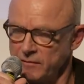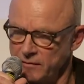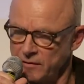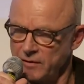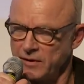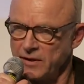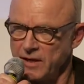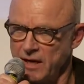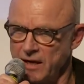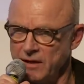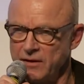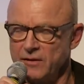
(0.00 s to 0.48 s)

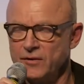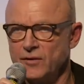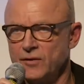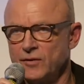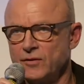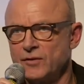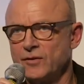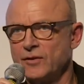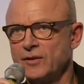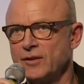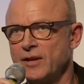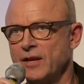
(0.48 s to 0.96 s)
again
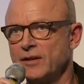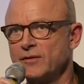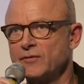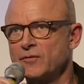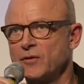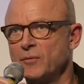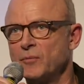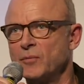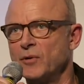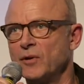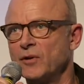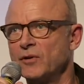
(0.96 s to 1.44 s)
not an
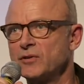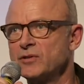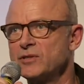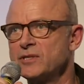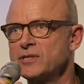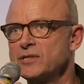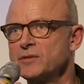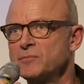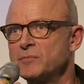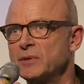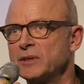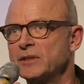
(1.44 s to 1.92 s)
anthropologist,